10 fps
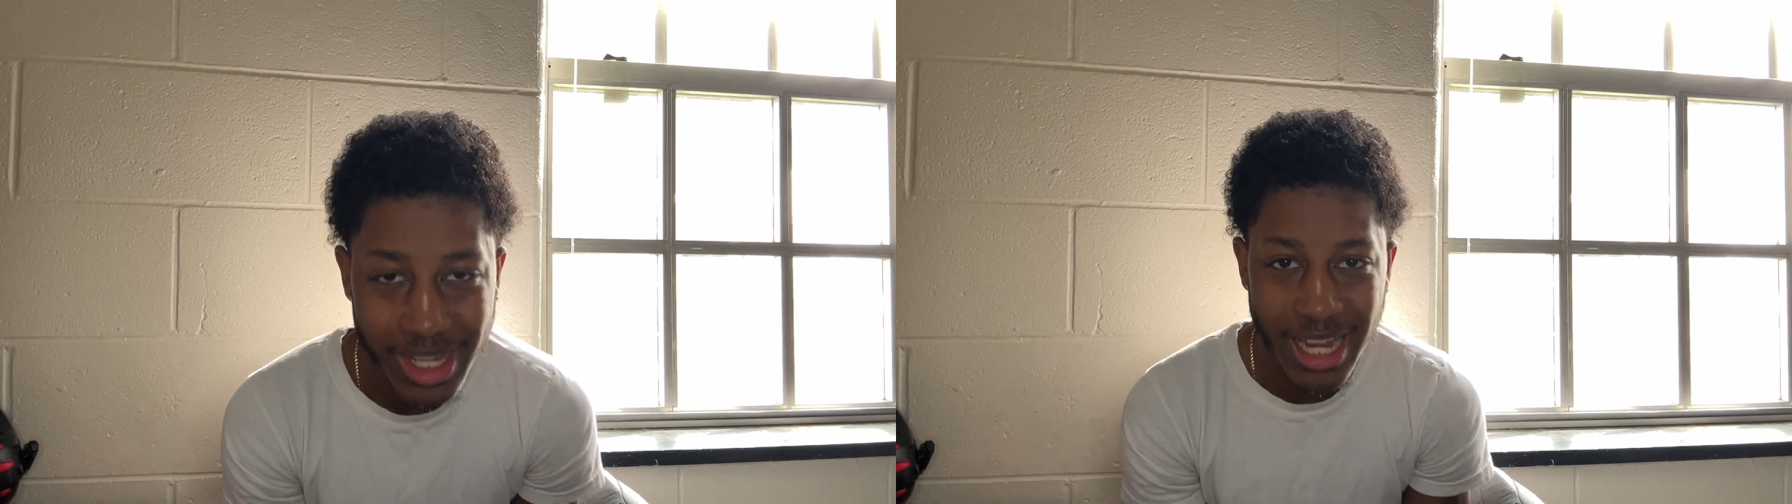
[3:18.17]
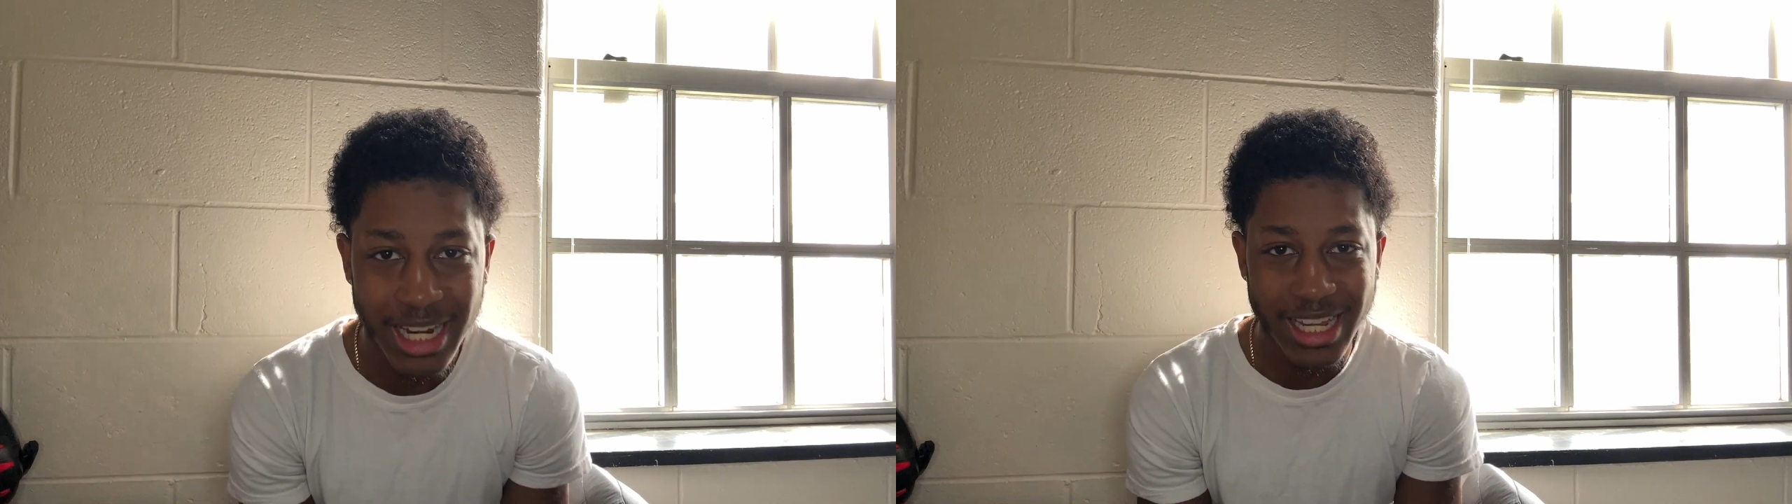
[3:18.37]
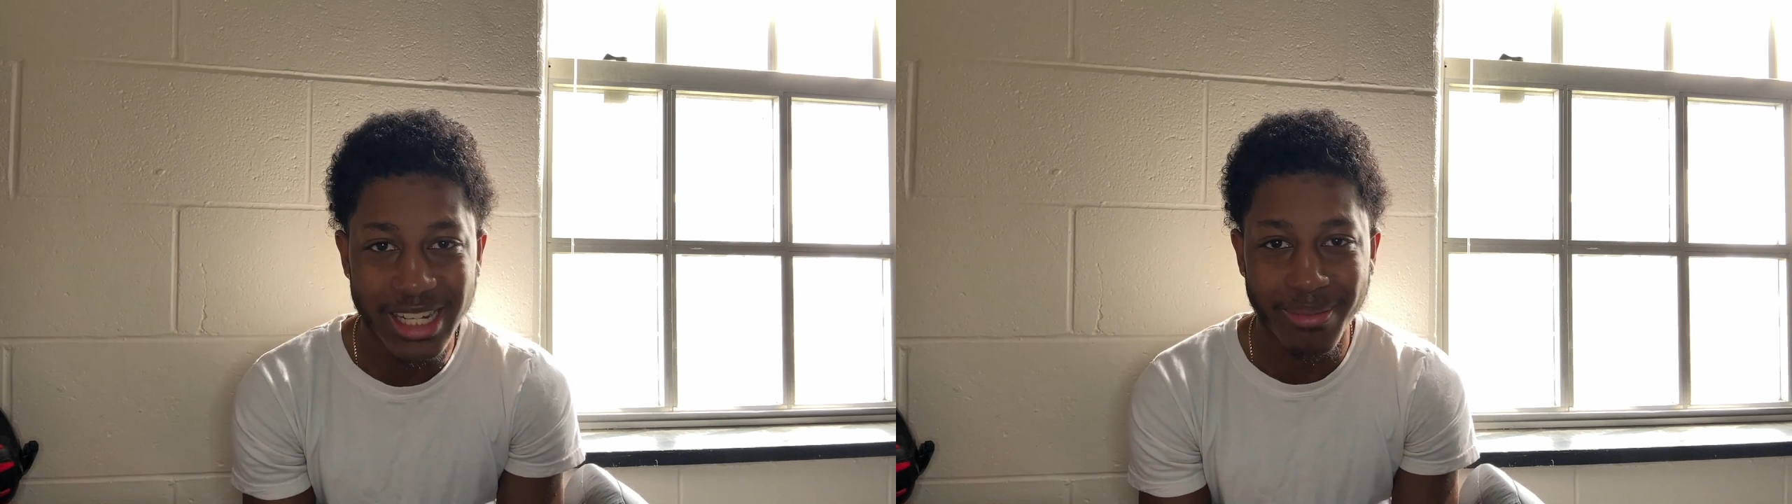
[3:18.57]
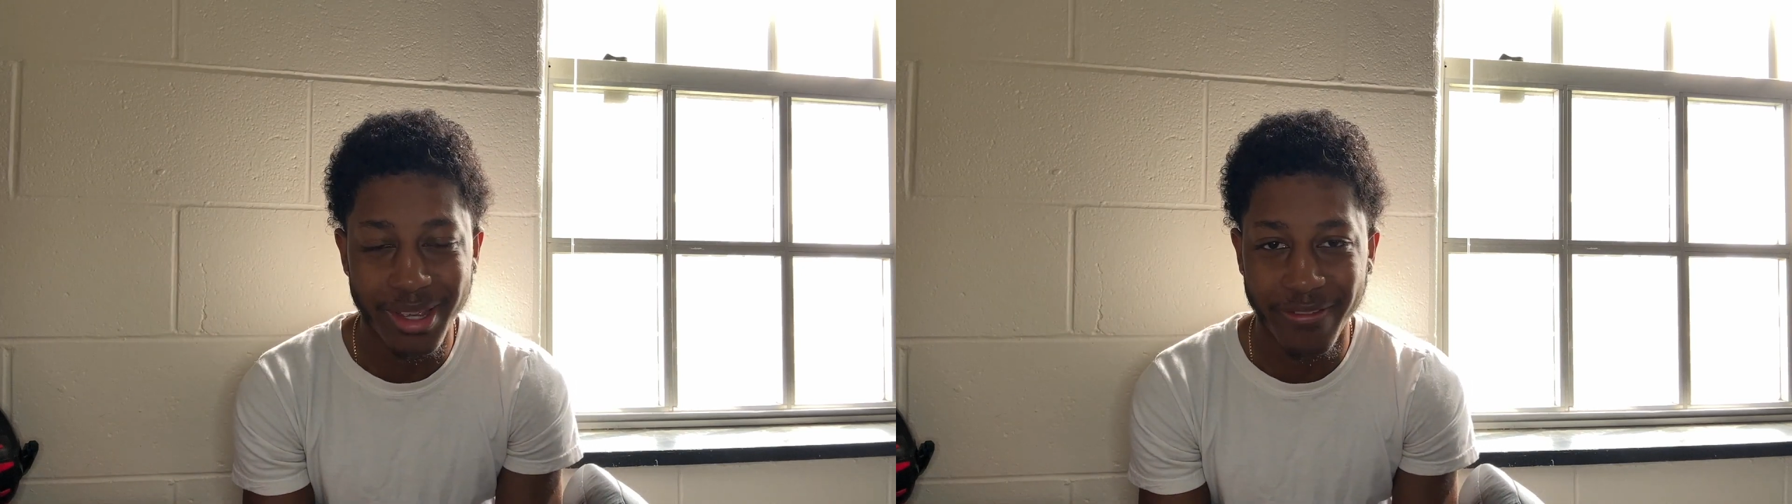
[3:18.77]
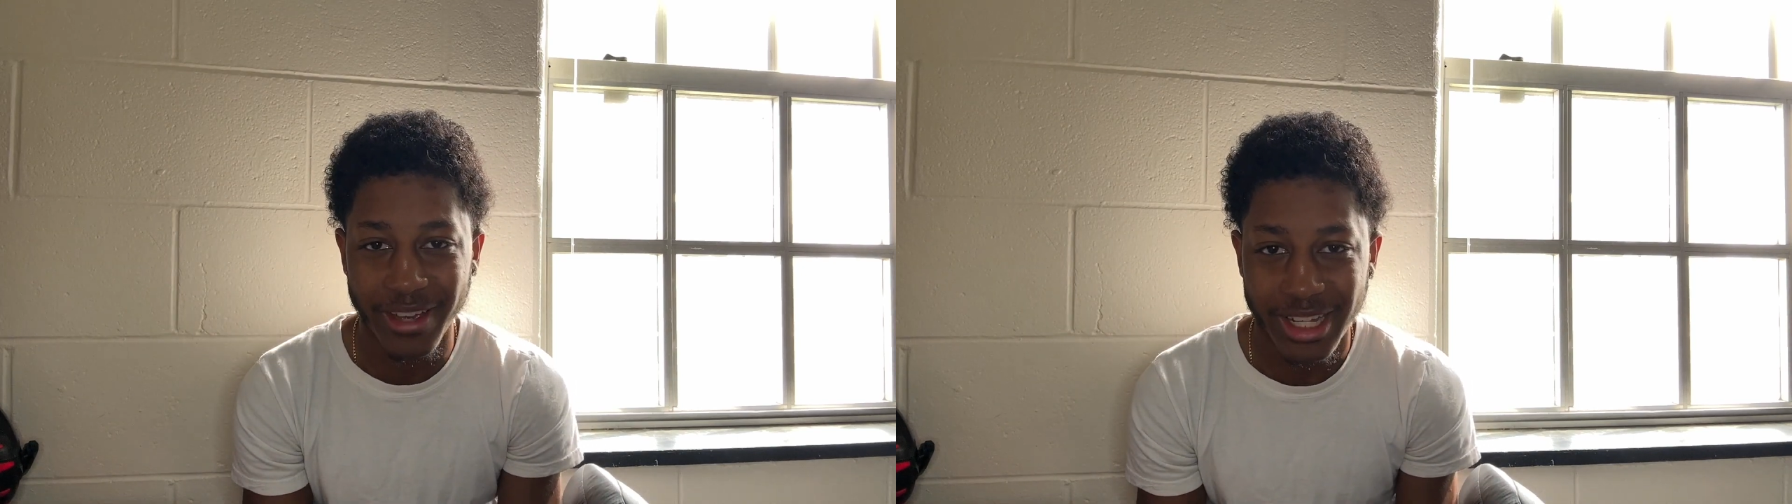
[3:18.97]
it needs to
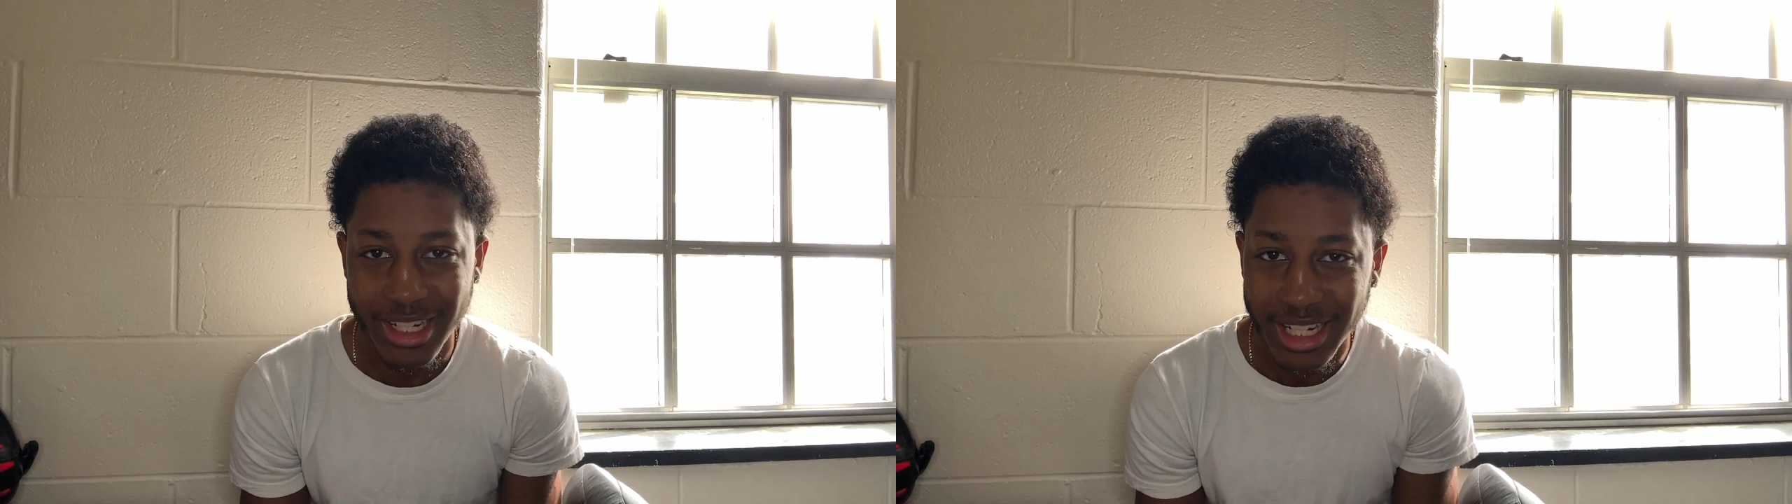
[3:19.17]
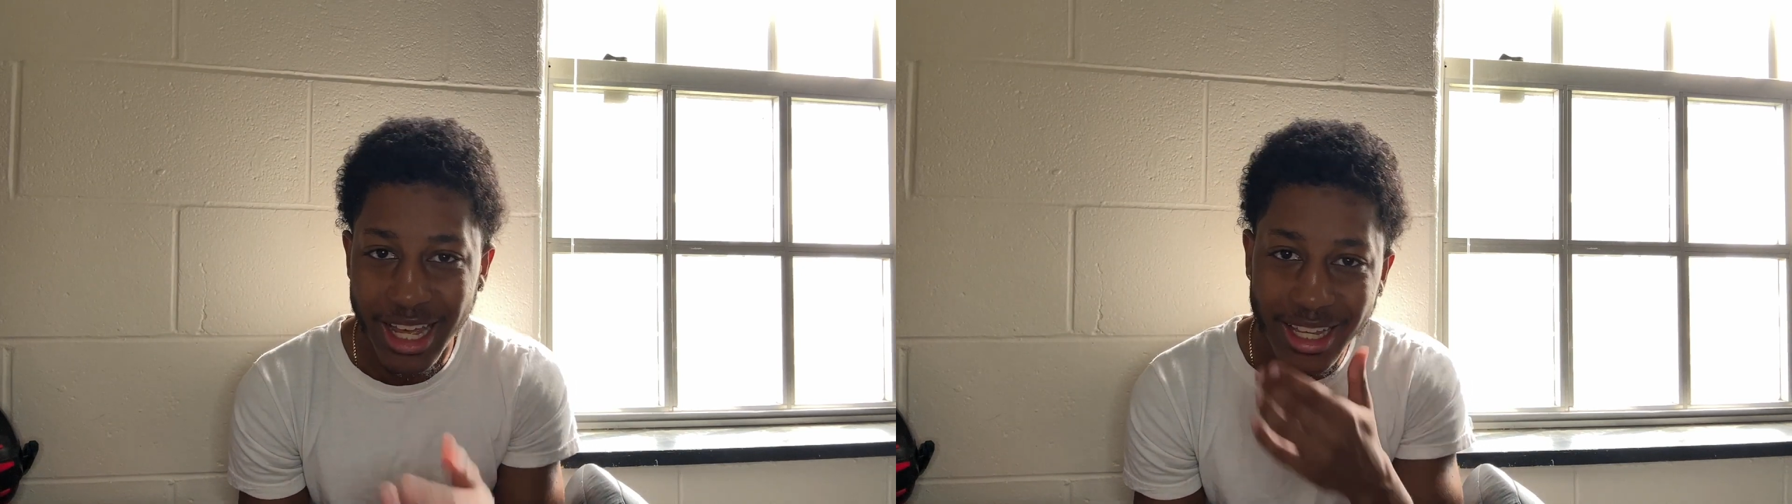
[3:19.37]
be fixed.